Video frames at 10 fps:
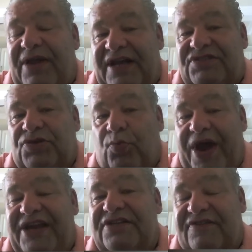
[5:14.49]
because the
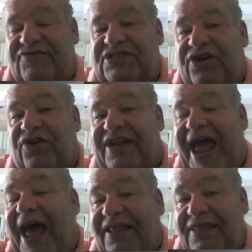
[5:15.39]
wages of sin are
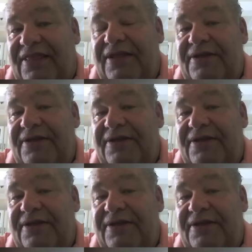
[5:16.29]
death,